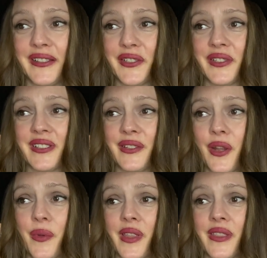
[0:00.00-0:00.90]
Just
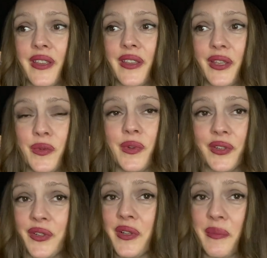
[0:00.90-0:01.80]
knowing that you are
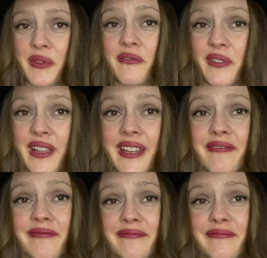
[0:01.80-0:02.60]
gonna be fine.